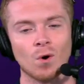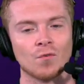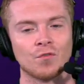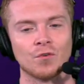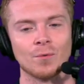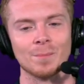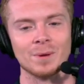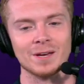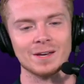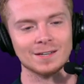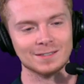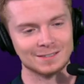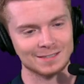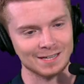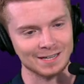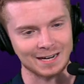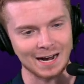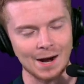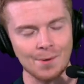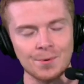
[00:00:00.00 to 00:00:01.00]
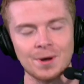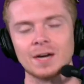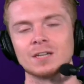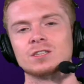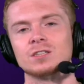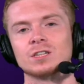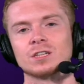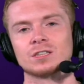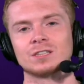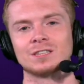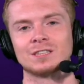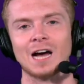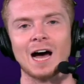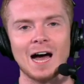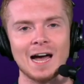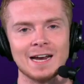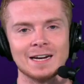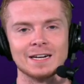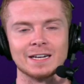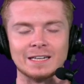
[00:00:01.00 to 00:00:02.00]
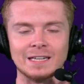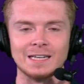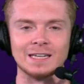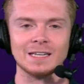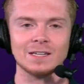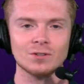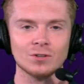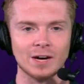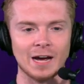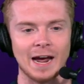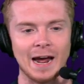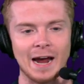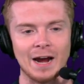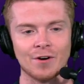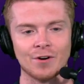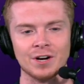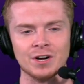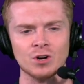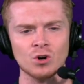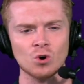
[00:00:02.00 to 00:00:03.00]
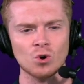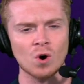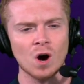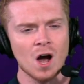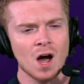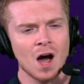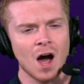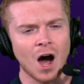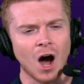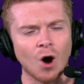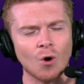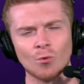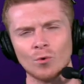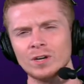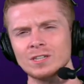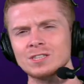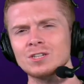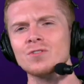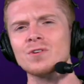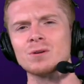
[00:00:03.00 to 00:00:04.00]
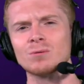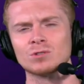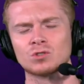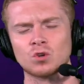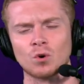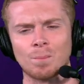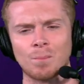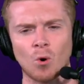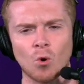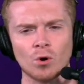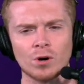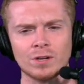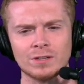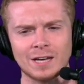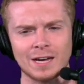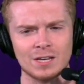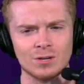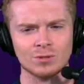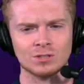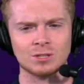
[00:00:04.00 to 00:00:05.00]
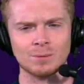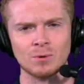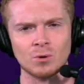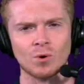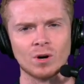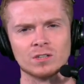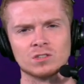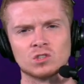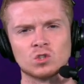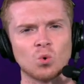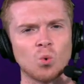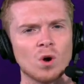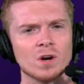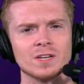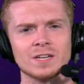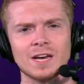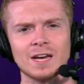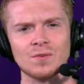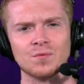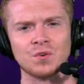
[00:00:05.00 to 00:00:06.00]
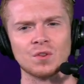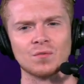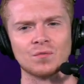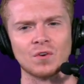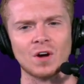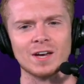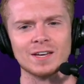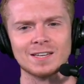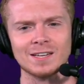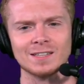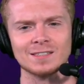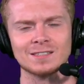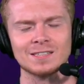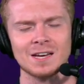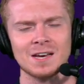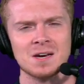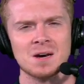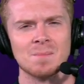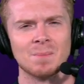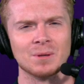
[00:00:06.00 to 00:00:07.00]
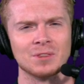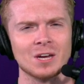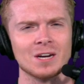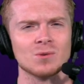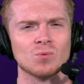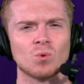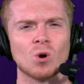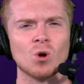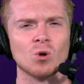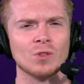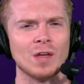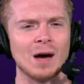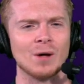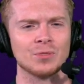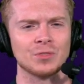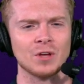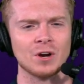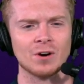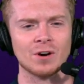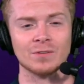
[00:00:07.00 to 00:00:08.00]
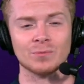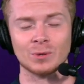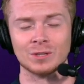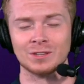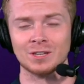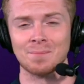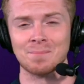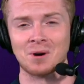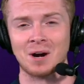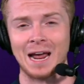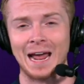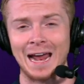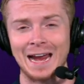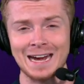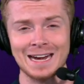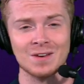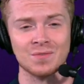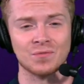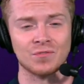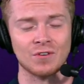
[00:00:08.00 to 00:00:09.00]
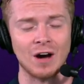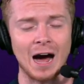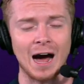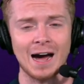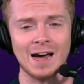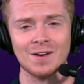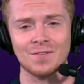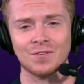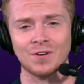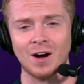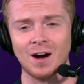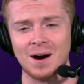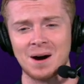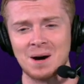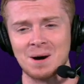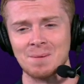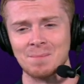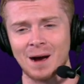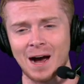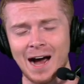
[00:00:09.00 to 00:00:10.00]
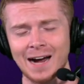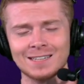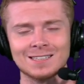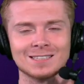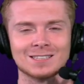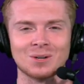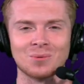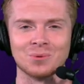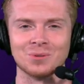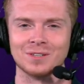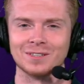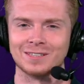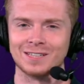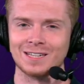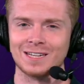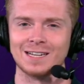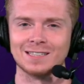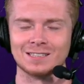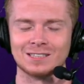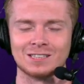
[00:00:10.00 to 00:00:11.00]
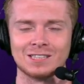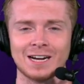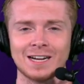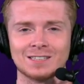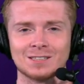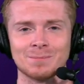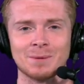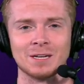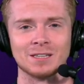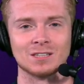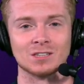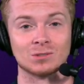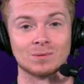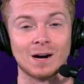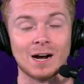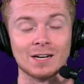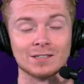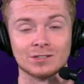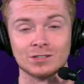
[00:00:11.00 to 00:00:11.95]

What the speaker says: for me is the guy we actually just signed, N'Keal Harry, who originally it was reported that he was going to be wearing 28 for the Vikings, but then he rolled out there with number 85. I just don't really think he has a chance to make this roster,